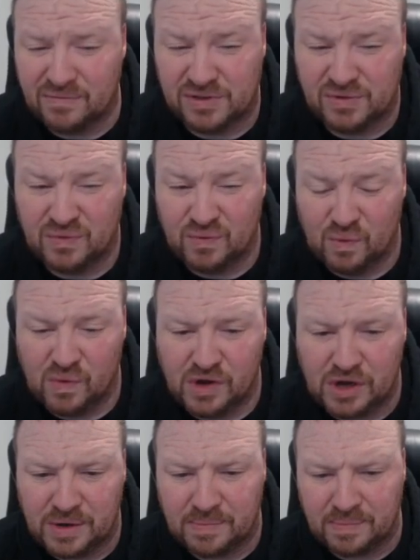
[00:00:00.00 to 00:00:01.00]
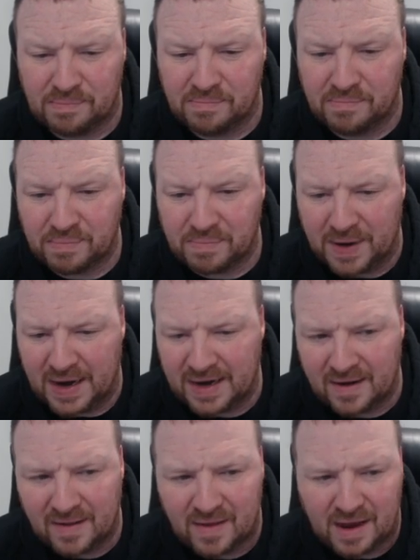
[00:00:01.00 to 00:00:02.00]
sort of were back
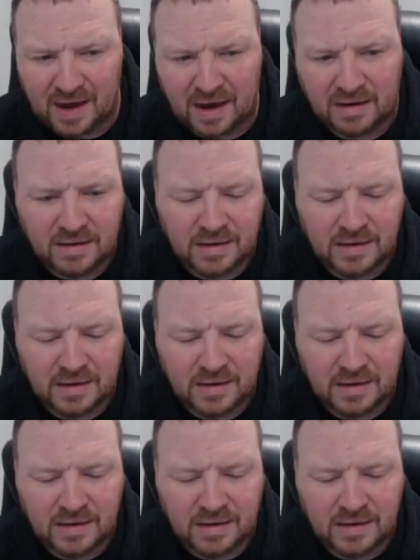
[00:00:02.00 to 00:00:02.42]
then.